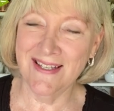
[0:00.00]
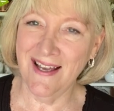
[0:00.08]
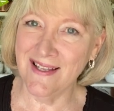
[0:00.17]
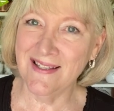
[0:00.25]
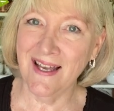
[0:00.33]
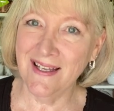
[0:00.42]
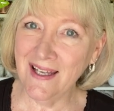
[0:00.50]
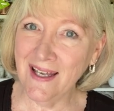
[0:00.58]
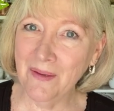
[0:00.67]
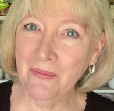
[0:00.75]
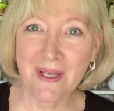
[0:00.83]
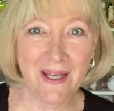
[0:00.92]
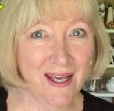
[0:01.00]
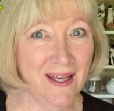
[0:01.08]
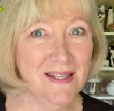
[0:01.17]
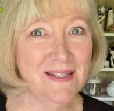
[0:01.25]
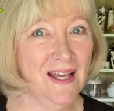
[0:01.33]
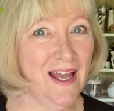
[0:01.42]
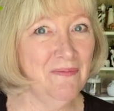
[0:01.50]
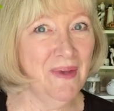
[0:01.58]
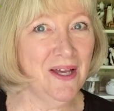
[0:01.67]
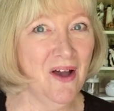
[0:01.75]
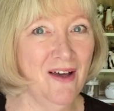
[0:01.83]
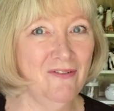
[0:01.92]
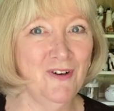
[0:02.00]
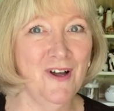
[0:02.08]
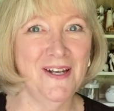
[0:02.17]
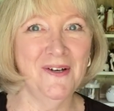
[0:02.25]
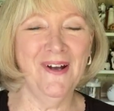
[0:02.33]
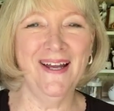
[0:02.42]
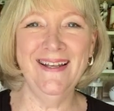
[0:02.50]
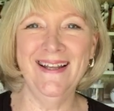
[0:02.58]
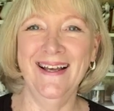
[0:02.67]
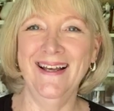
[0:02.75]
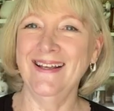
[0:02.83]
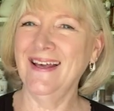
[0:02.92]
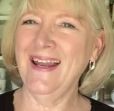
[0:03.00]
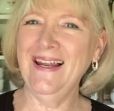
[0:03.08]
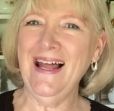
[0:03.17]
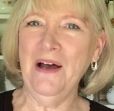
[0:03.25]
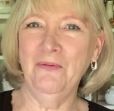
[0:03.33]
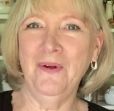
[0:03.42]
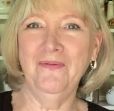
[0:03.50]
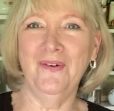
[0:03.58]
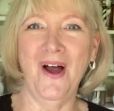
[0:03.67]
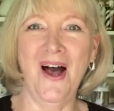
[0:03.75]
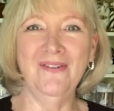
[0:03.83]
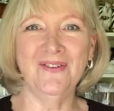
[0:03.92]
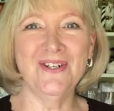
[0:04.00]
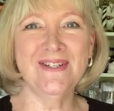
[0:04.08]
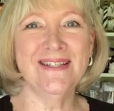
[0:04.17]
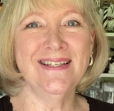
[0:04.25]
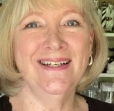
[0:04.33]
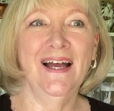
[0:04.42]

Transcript: Yes, I did because I had make offer on it, right? Got a lot of room for offers.